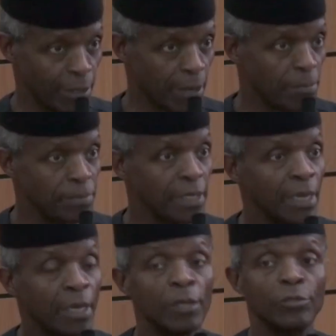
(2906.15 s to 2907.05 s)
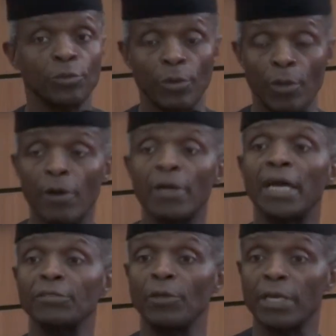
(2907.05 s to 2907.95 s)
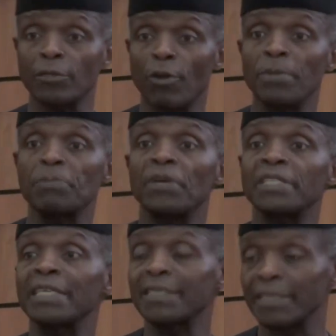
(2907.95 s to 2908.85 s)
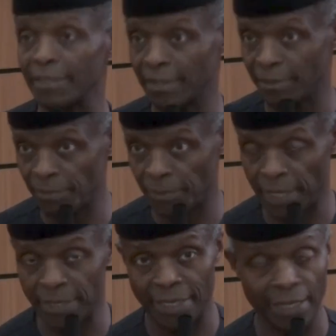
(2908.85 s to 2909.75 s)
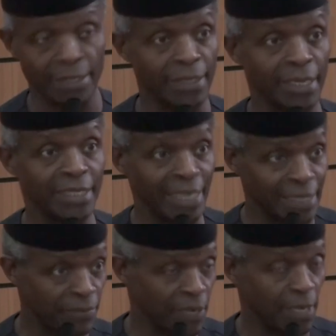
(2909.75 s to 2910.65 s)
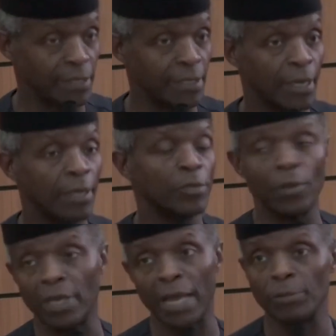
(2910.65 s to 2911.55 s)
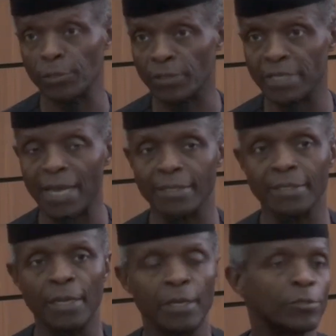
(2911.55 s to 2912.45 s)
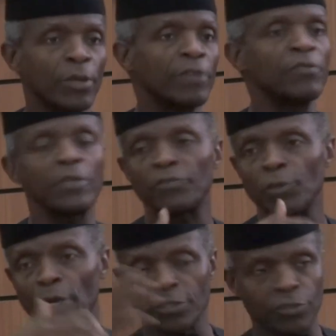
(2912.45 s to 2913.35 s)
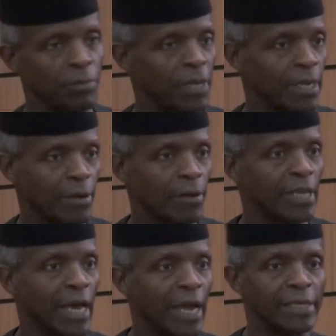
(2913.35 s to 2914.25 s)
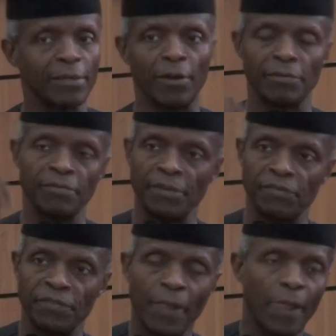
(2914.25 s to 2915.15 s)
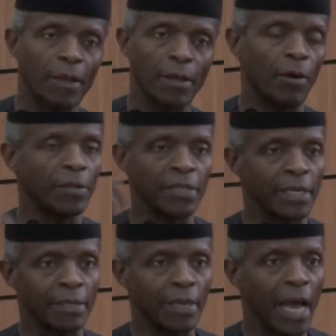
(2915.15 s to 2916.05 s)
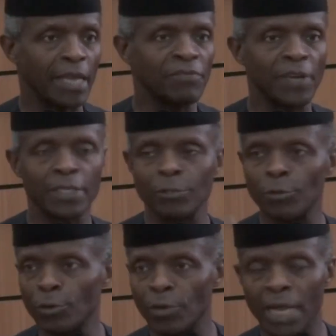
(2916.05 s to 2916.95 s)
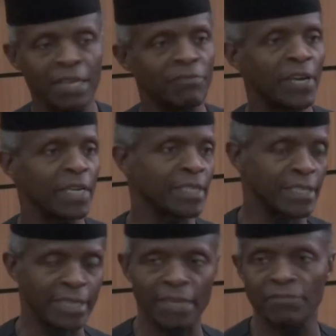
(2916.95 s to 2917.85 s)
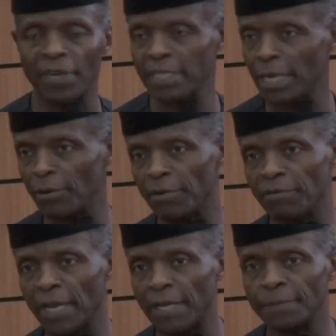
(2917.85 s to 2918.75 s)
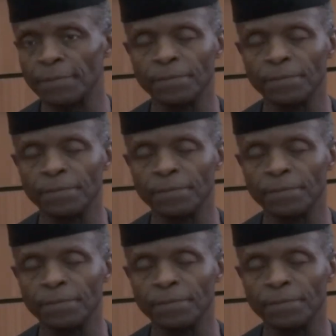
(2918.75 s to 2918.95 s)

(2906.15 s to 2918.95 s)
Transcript: your company, so long as your economic presence is, is, is, is significant, you are liable to tax. So if, if you are streaming online or if all the adverts, Google advert, this advert and all of that,